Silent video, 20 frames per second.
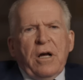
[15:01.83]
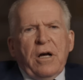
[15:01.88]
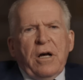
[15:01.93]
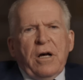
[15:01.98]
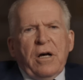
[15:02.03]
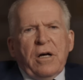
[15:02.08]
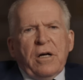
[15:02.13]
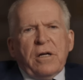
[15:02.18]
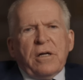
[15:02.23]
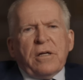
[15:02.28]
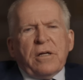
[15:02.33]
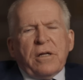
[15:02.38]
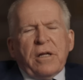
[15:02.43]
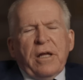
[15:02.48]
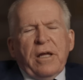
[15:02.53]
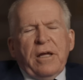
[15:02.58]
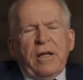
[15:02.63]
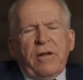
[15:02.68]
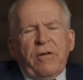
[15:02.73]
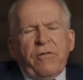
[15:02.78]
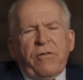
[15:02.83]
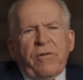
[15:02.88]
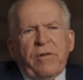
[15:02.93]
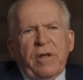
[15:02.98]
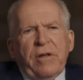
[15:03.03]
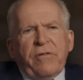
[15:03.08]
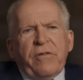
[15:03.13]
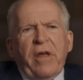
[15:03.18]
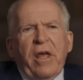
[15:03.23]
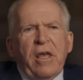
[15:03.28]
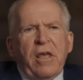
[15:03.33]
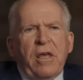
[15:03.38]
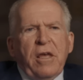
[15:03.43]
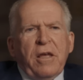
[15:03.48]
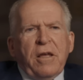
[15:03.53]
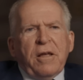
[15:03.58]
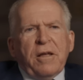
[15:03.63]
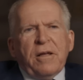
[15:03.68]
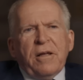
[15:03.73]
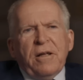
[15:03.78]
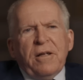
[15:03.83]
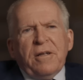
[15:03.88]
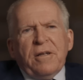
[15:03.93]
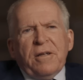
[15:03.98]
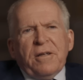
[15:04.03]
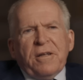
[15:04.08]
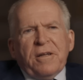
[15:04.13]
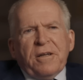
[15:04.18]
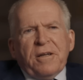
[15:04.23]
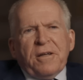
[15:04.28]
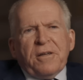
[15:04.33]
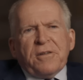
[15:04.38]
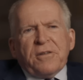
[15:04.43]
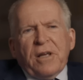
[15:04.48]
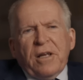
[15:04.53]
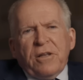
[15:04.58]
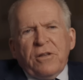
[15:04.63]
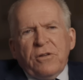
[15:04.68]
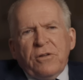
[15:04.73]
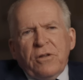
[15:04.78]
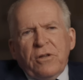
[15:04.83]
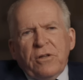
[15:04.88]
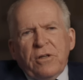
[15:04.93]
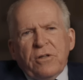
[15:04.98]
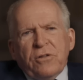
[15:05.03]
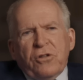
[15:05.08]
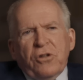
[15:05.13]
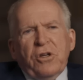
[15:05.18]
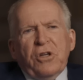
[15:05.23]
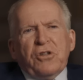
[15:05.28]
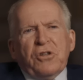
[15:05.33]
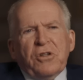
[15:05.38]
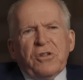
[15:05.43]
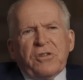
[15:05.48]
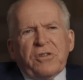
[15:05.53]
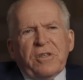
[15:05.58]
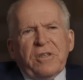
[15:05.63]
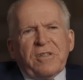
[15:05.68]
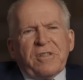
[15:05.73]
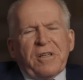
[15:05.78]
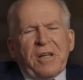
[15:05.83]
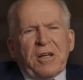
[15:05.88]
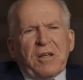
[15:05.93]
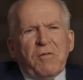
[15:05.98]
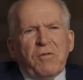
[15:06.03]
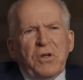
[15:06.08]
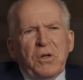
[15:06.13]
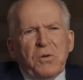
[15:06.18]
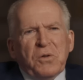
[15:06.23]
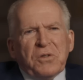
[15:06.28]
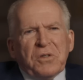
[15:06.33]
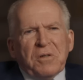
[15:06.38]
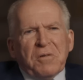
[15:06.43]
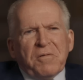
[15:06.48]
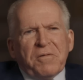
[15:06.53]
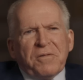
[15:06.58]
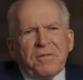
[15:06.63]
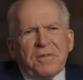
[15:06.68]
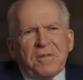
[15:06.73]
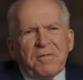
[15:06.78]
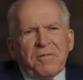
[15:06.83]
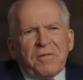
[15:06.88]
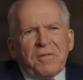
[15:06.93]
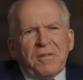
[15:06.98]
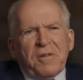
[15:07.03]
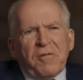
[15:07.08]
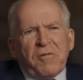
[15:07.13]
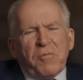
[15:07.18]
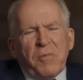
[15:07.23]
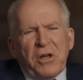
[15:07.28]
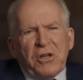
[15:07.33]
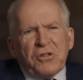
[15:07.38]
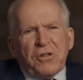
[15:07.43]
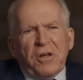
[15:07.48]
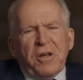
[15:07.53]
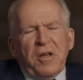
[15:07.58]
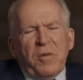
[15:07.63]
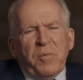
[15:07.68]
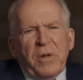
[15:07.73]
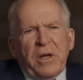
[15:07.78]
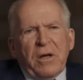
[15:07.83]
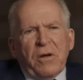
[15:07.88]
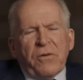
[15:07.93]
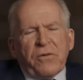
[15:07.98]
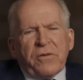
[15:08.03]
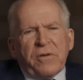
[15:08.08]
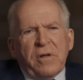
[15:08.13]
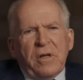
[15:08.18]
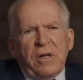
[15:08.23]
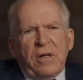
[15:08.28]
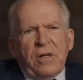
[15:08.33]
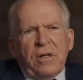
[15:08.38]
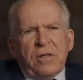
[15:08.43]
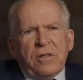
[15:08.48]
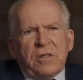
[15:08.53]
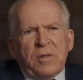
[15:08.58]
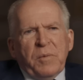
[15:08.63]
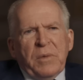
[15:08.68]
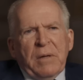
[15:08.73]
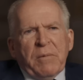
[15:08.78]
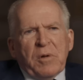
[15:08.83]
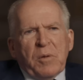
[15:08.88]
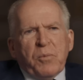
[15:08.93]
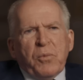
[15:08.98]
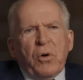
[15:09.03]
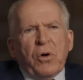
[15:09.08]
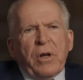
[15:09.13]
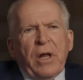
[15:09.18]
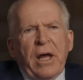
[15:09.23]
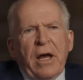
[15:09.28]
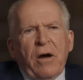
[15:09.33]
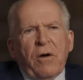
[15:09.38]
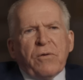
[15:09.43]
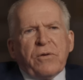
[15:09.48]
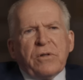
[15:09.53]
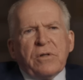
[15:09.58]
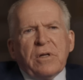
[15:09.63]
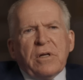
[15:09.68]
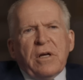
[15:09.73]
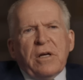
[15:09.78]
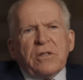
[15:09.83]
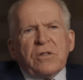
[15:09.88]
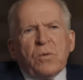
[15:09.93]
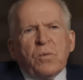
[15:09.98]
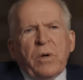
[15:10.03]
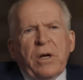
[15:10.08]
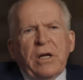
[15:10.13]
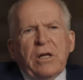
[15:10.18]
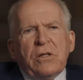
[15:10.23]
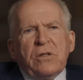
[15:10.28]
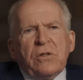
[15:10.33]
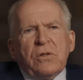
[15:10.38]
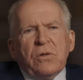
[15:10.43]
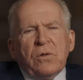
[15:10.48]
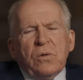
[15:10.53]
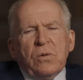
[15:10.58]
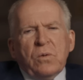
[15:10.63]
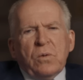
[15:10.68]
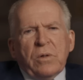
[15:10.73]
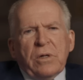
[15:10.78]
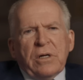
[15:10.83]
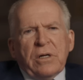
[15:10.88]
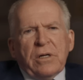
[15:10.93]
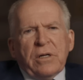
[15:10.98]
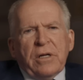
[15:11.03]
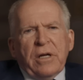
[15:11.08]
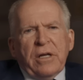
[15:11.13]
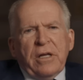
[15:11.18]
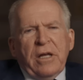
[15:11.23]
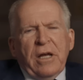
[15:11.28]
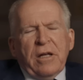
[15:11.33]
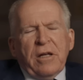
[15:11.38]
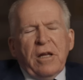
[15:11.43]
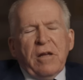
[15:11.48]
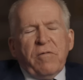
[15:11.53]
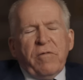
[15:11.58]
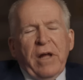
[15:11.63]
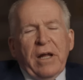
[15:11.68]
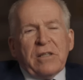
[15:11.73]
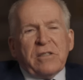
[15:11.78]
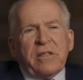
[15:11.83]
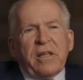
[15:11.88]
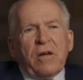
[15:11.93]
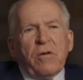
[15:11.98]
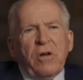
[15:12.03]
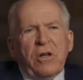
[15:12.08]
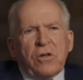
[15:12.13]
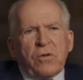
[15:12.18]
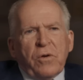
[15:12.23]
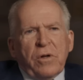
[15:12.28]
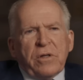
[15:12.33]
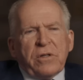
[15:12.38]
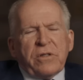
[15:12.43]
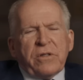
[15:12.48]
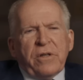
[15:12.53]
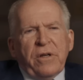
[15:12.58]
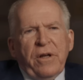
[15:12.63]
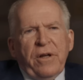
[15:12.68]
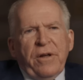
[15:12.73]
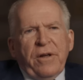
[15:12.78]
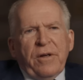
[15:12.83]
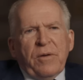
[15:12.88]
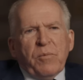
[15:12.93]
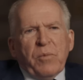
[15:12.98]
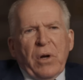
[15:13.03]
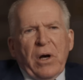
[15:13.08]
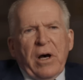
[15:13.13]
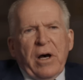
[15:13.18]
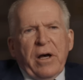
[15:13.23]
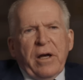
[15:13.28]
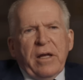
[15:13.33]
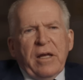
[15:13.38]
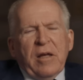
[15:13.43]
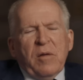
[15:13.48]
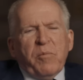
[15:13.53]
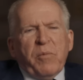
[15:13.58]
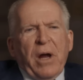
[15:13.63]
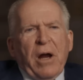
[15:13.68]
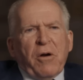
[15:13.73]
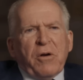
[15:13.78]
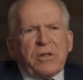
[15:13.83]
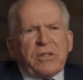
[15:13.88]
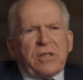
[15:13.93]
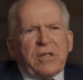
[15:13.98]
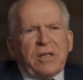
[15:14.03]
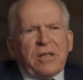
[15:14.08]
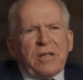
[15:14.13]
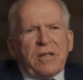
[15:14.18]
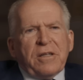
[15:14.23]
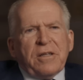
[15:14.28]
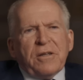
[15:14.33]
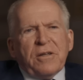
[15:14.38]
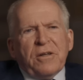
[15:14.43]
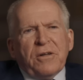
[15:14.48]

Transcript: and then taking and judicious and selective use of information and emails to be able to put out as a way to, again, advance their interests by embarrassing